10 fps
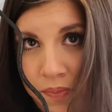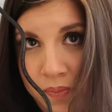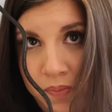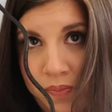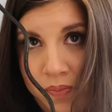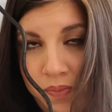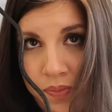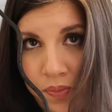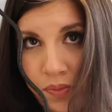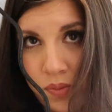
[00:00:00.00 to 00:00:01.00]

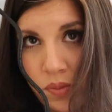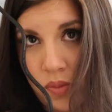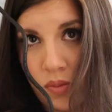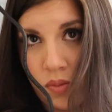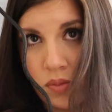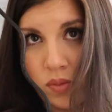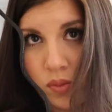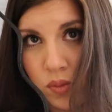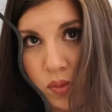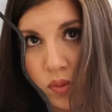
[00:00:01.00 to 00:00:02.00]

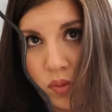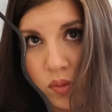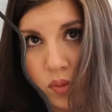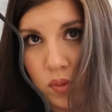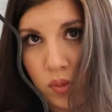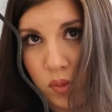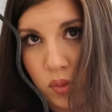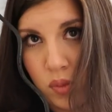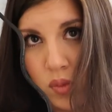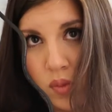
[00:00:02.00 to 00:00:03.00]

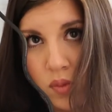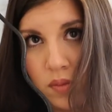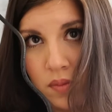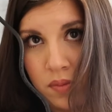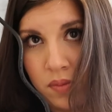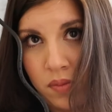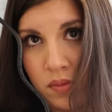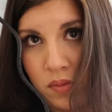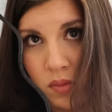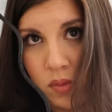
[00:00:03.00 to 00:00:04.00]

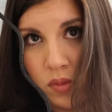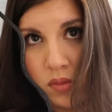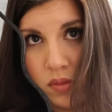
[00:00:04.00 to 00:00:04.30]
(no one is talking)